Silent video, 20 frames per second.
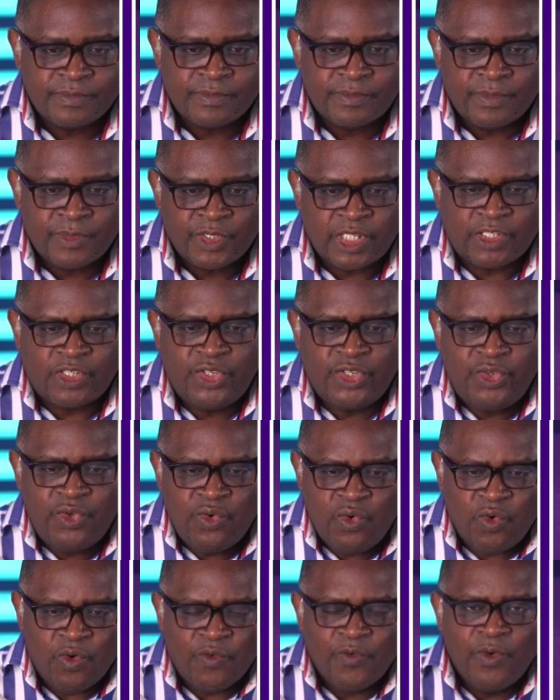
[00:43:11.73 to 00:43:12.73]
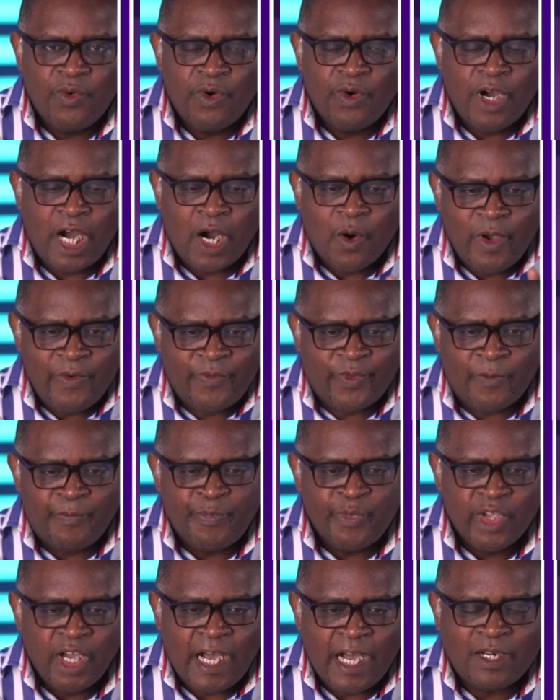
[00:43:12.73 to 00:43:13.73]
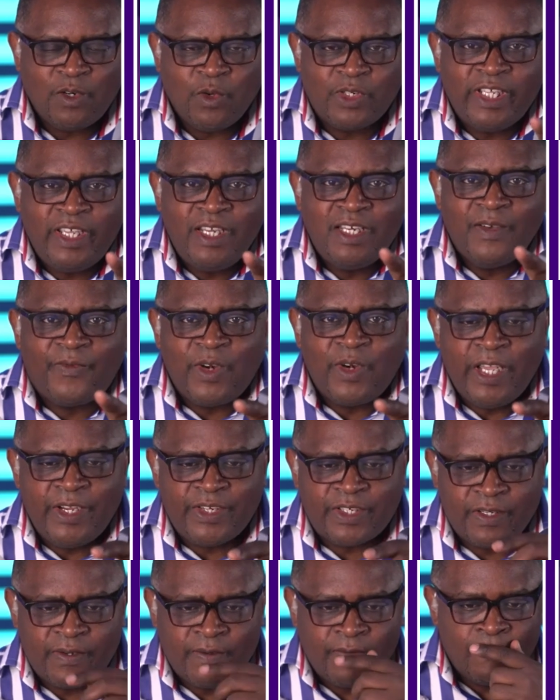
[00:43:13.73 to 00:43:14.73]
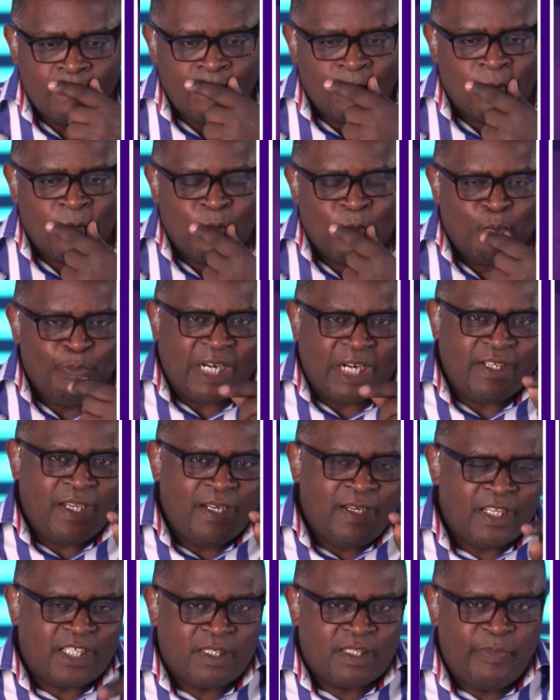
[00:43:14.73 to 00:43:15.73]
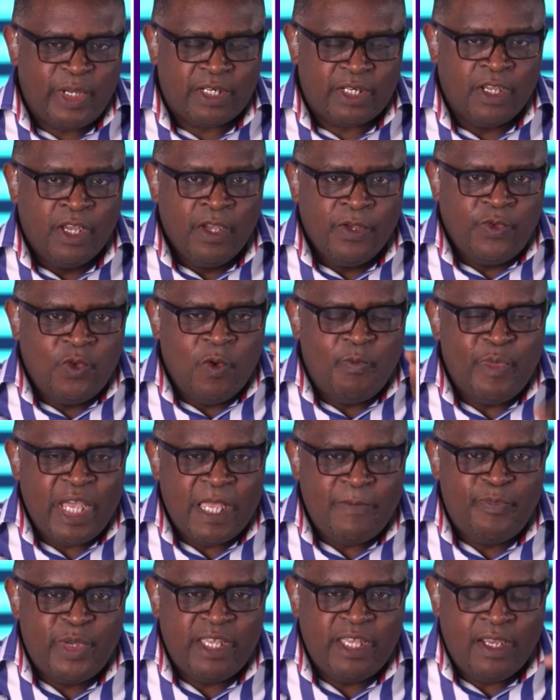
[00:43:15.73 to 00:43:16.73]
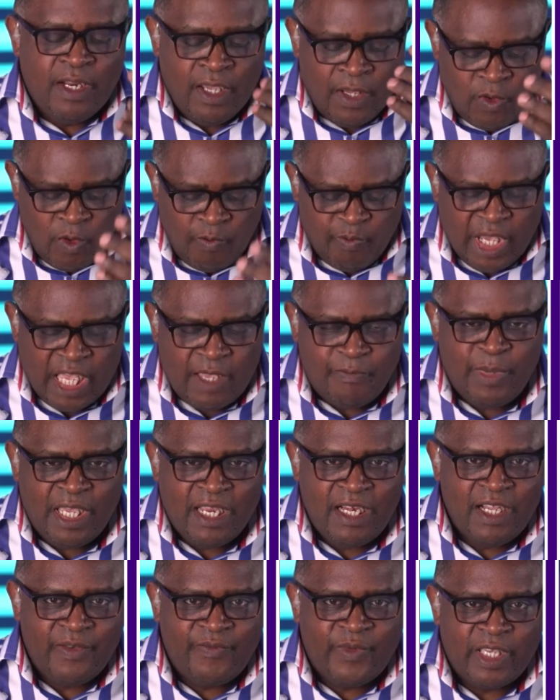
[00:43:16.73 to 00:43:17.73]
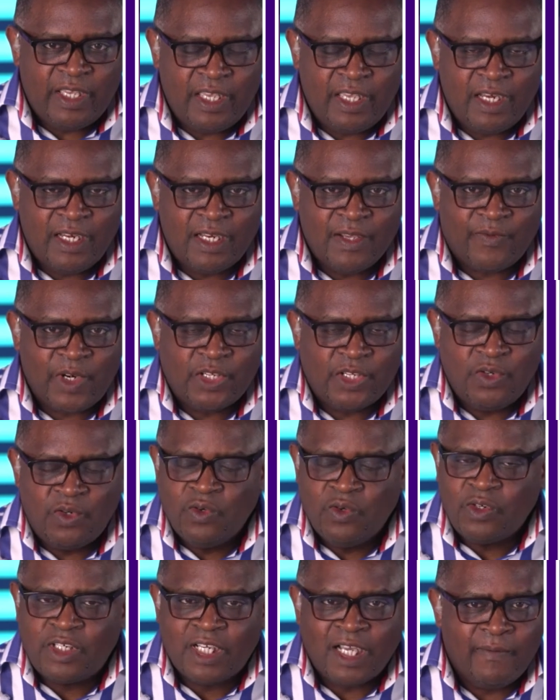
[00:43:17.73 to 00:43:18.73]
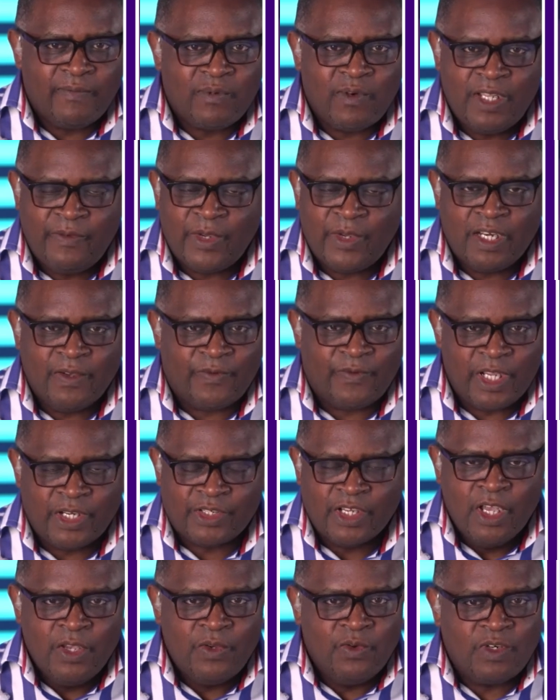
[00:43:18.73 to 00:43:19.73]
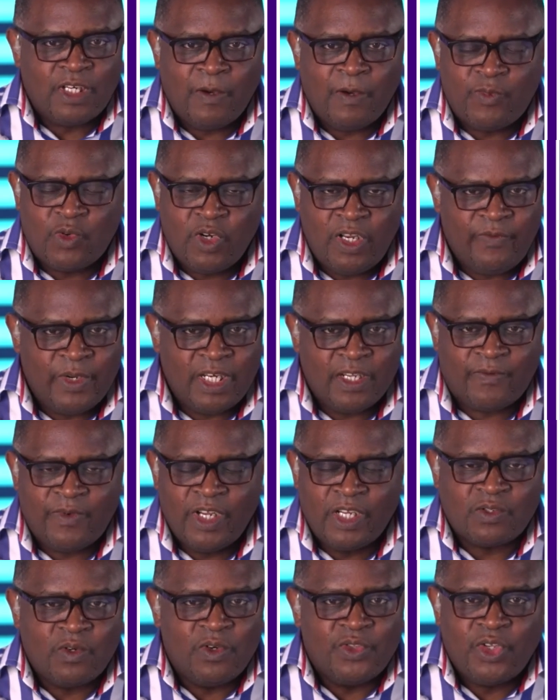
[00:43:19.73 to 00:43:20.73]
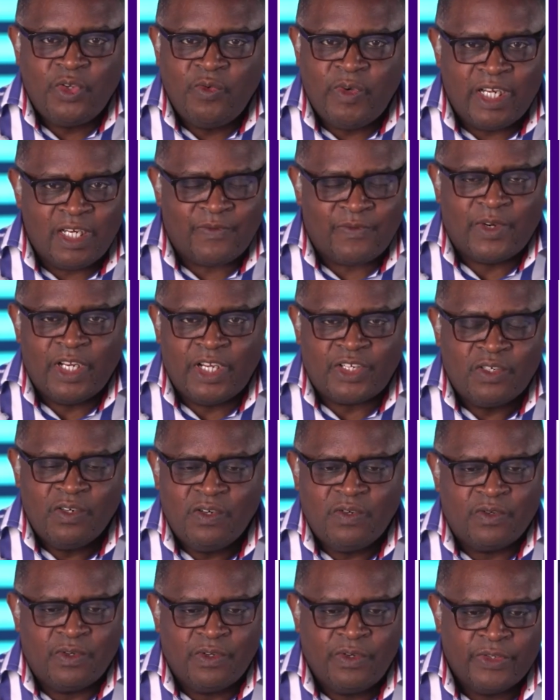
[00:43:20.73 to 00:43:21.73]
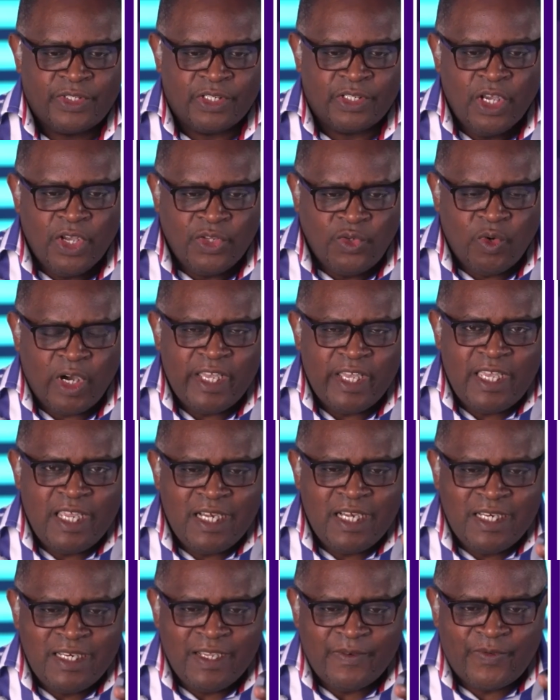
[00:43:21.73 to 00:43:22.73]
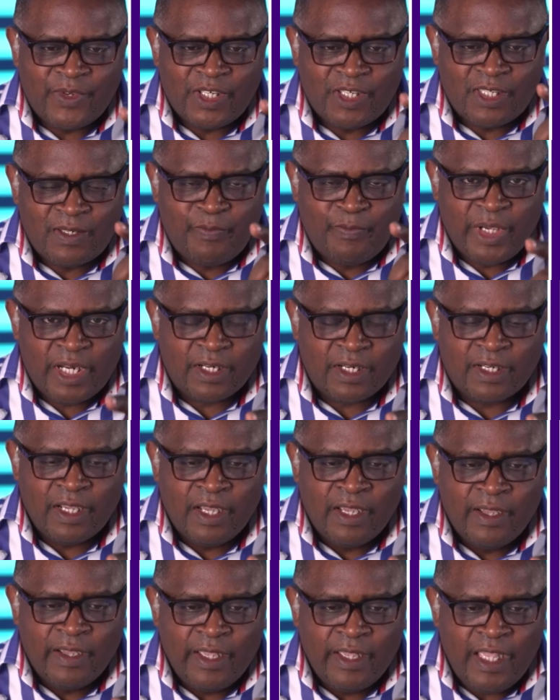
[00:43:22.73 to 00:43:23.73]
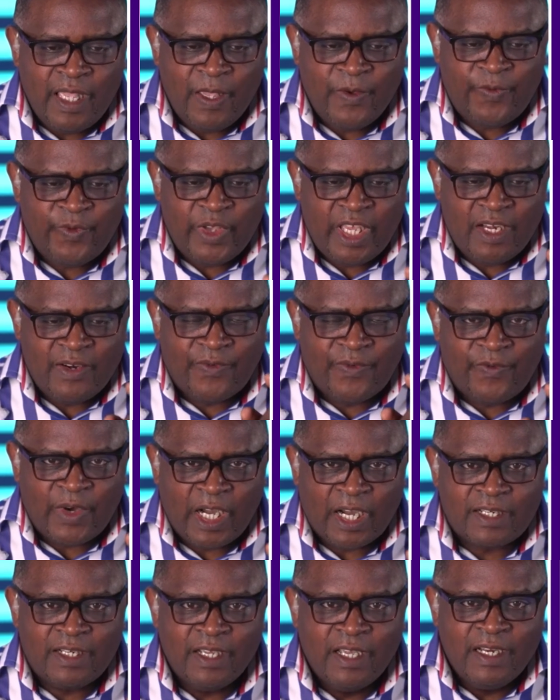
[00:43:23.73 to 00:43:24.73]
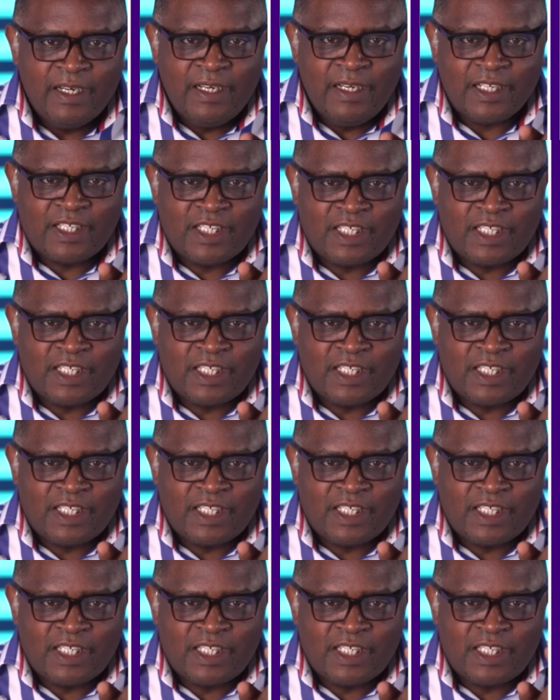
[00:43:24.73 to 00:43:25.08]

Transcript: says, you, however, are not in the flesh, but in the spirit. You may be living in the flesh. You do not have to live in the flesh. You don't have to live in the flesh although you are in the flesh. No. It says, you are in the spirit. If in fact the